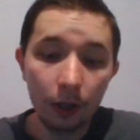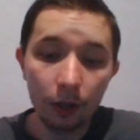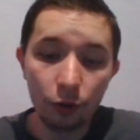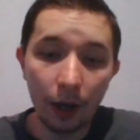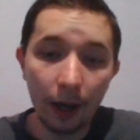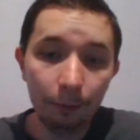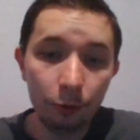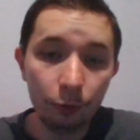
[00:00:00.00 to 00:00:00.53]

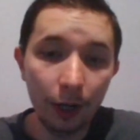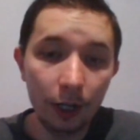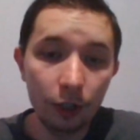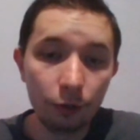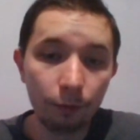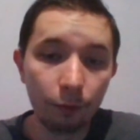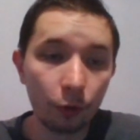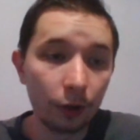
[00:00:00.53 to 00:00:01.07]
So after
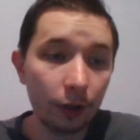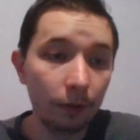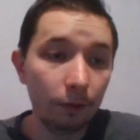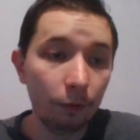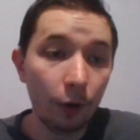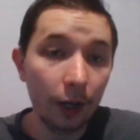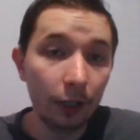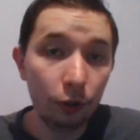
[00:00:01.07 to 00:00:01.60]
h4,
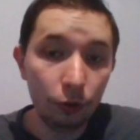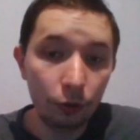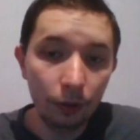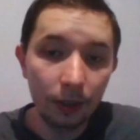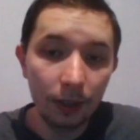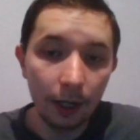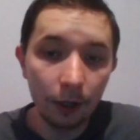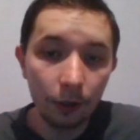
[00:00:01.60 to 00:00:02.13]
white
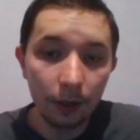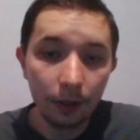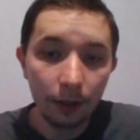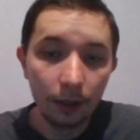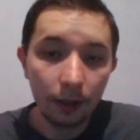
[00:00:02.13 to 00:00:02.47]
took there,